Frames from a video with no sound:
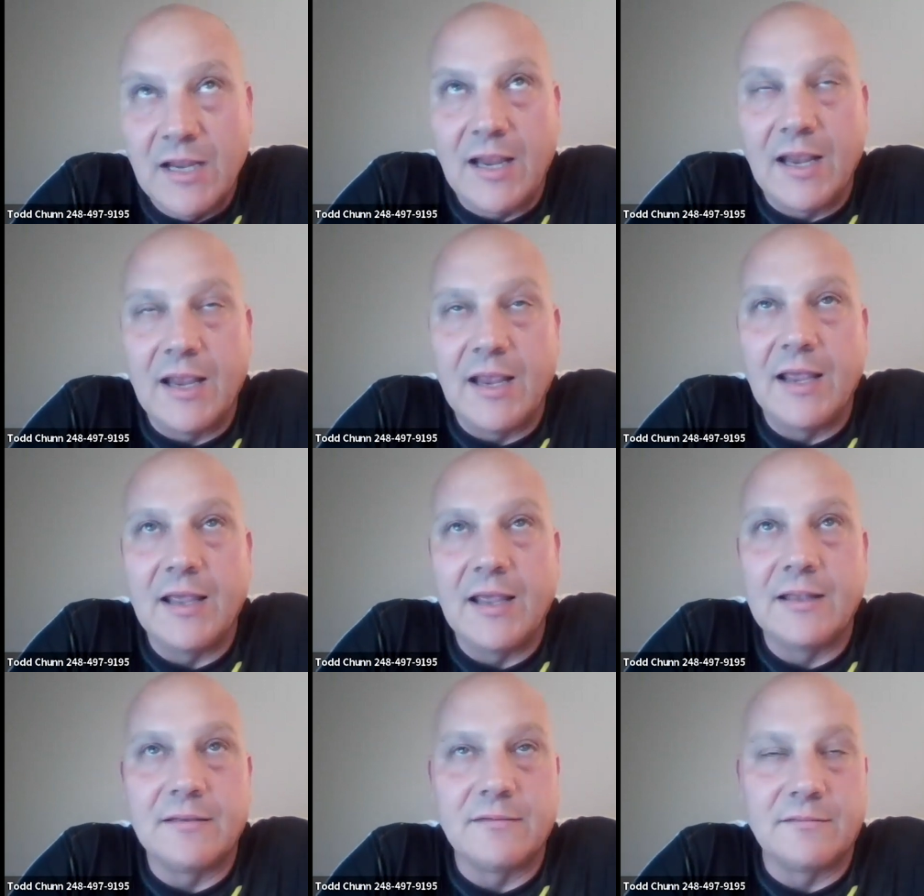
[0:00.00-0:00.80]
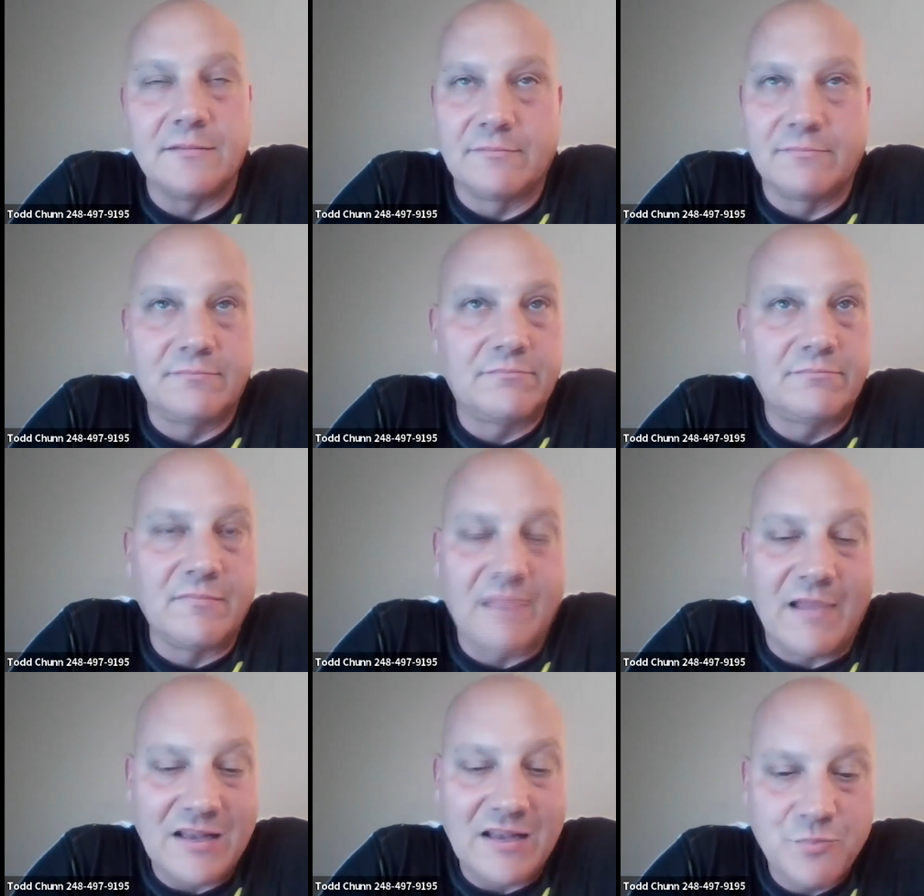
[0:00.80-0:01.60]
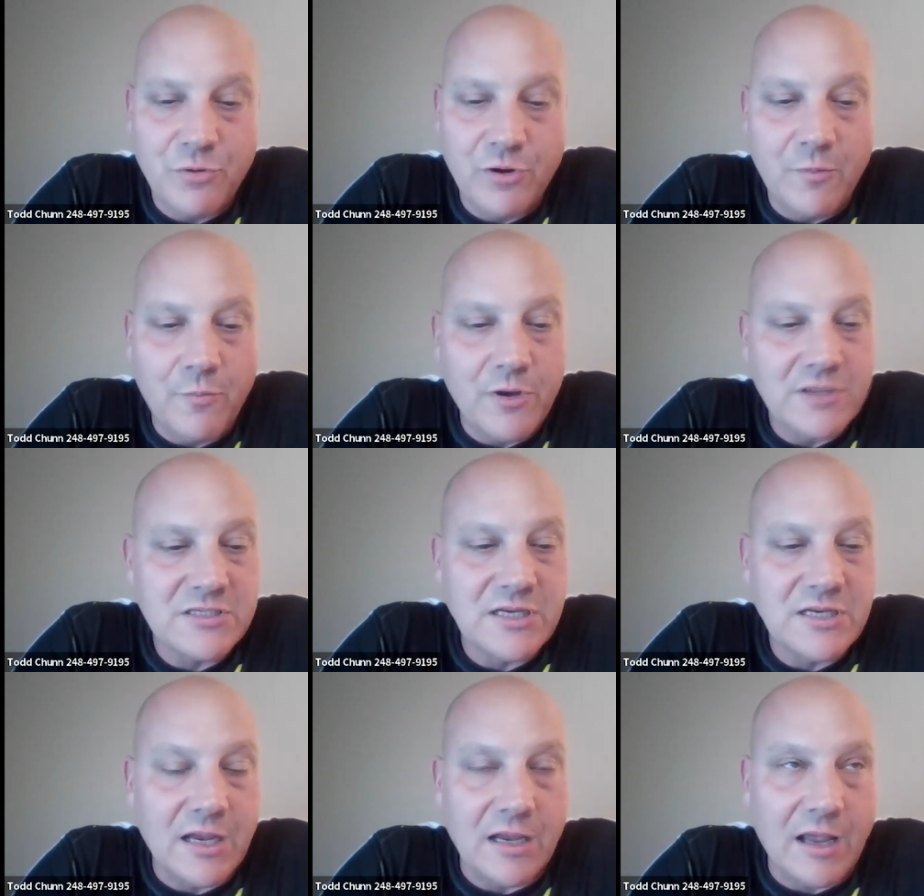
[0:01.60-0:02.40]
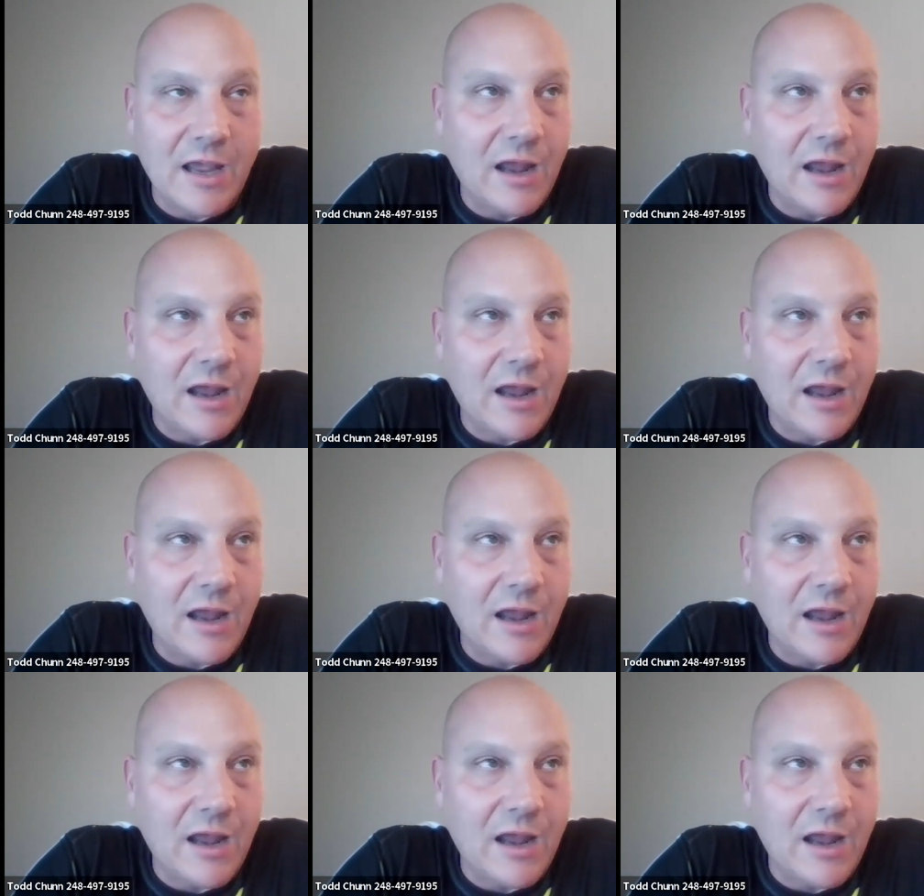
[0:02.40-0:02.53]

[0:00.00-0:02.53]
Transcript: And that's pretty much it.